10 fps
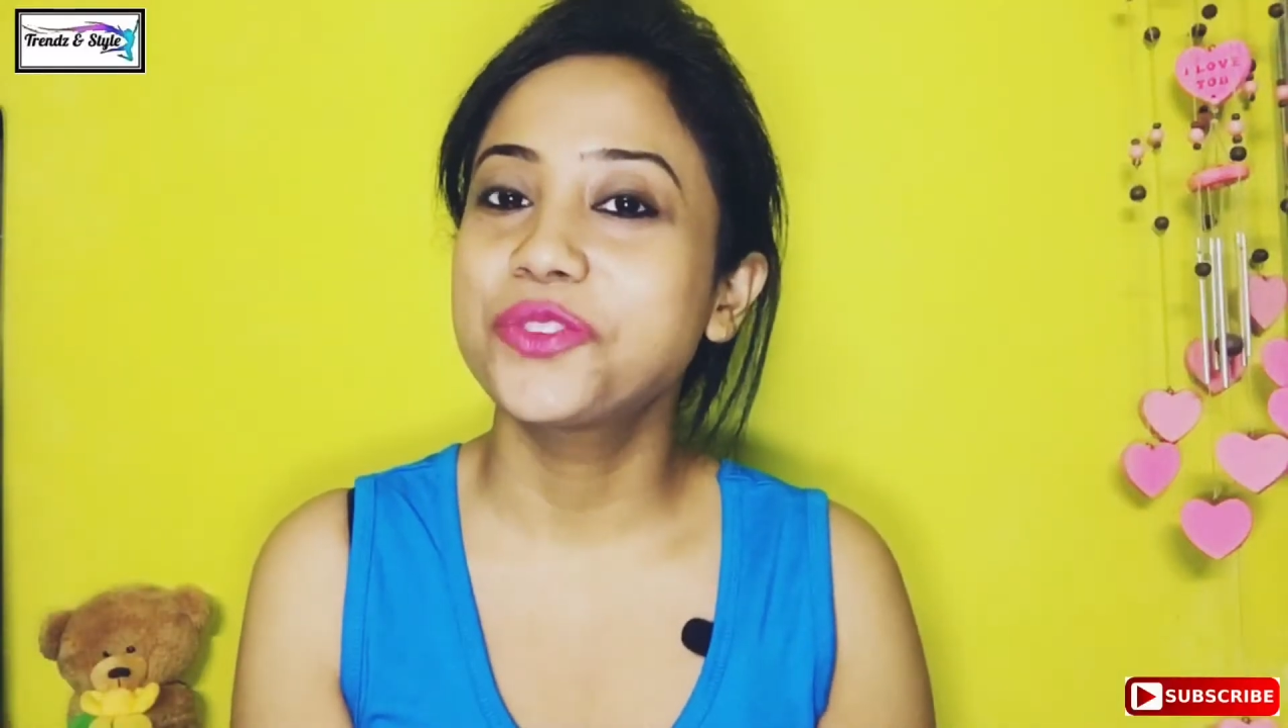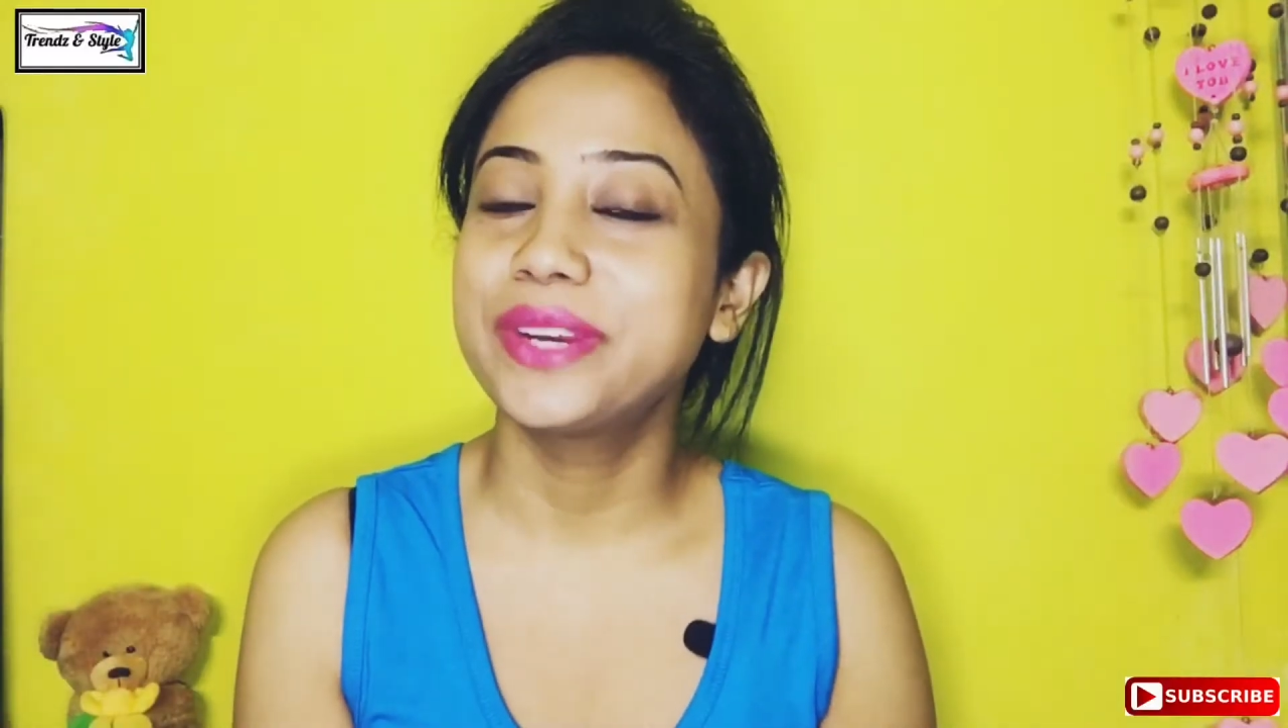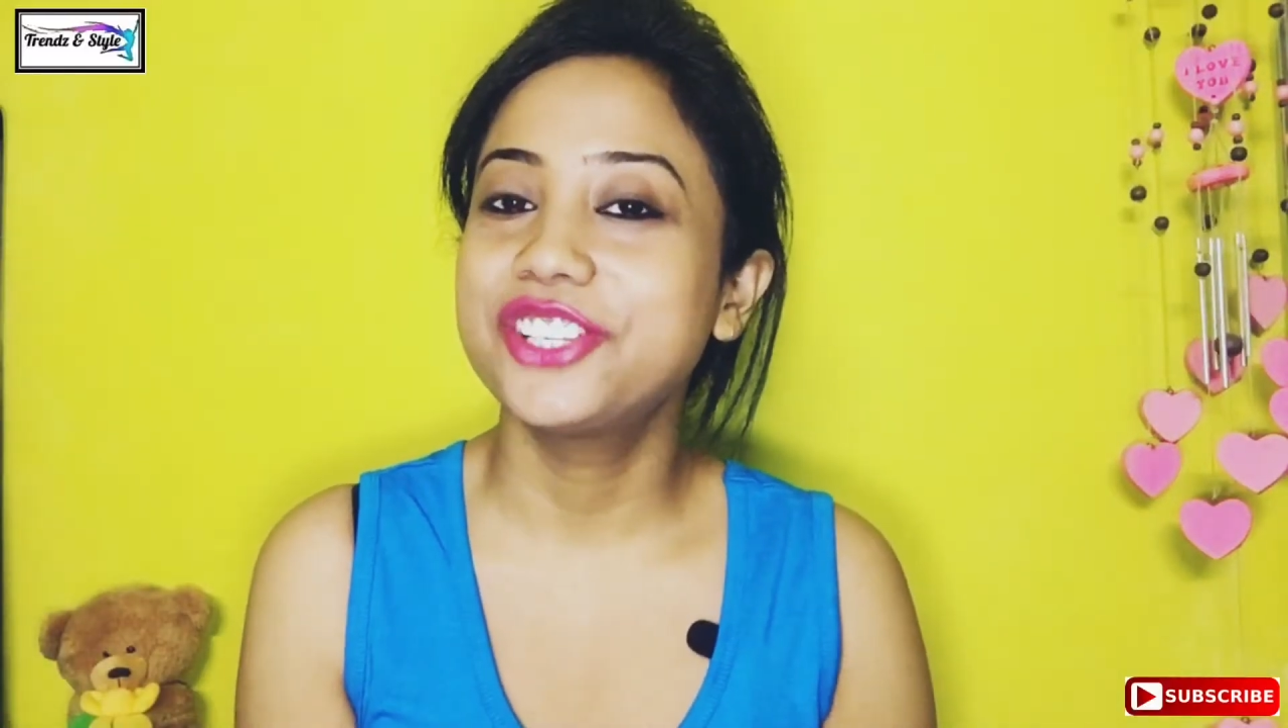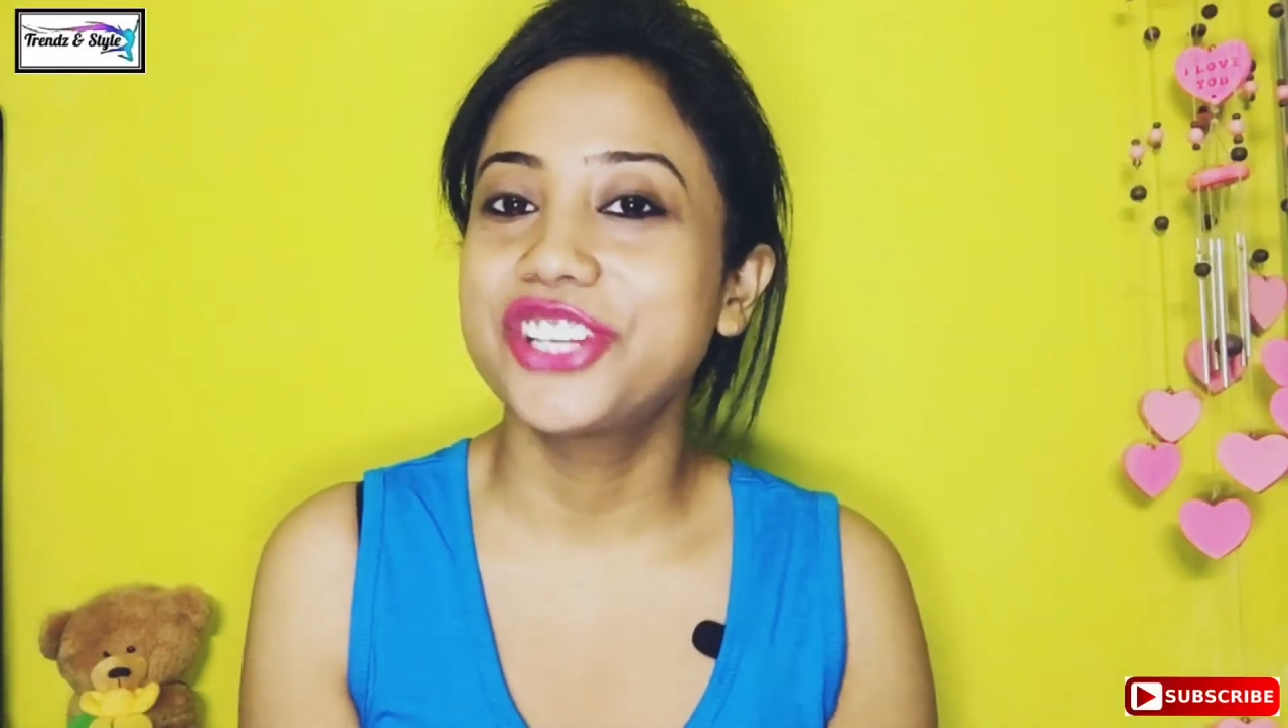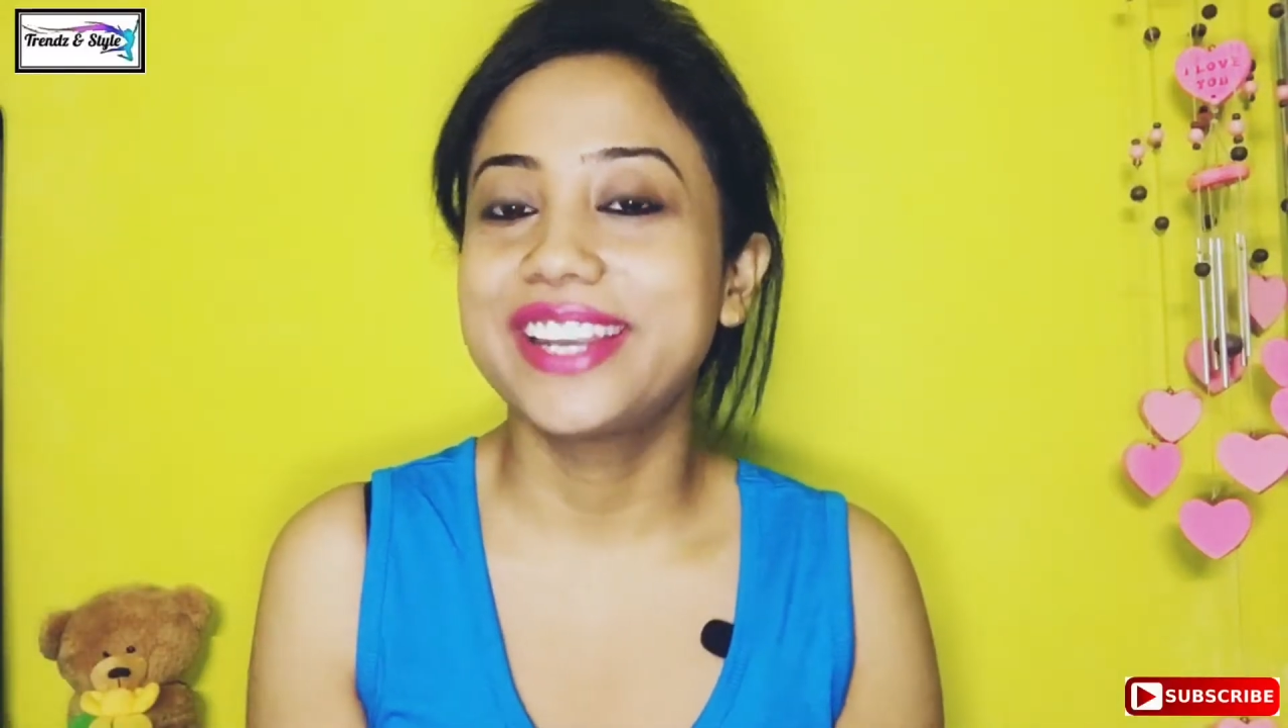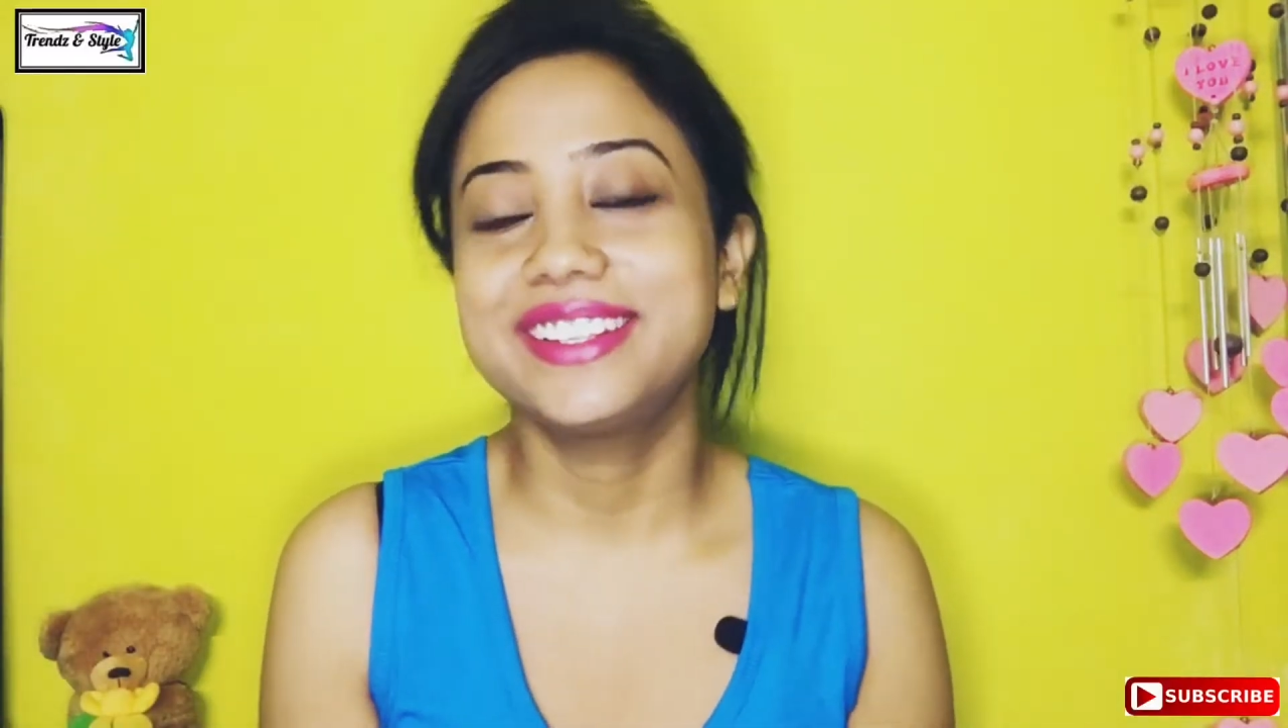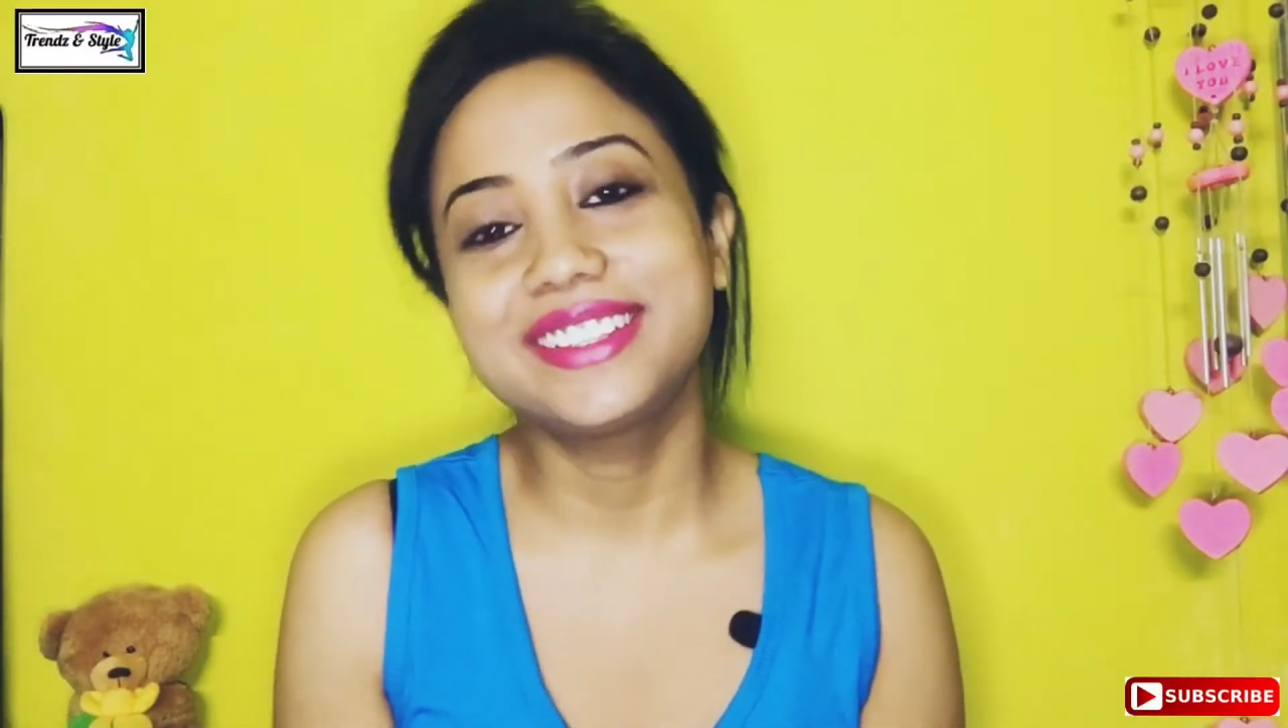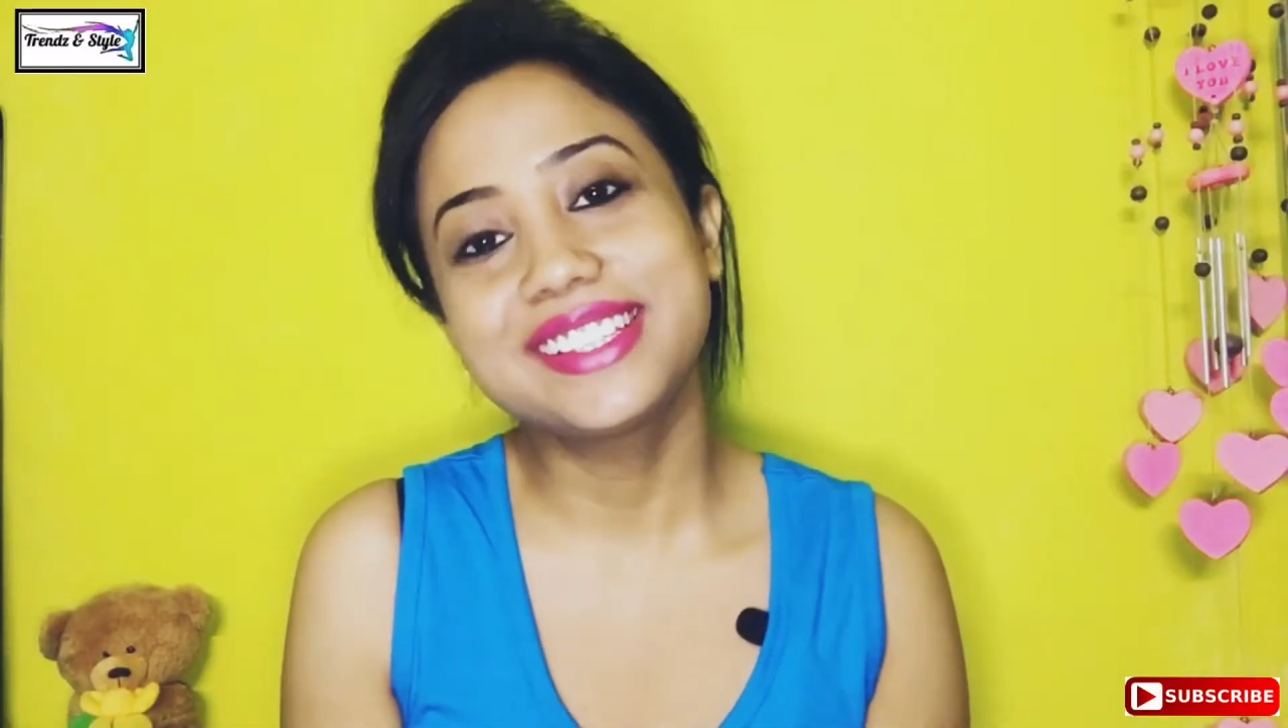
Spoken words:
to my channel.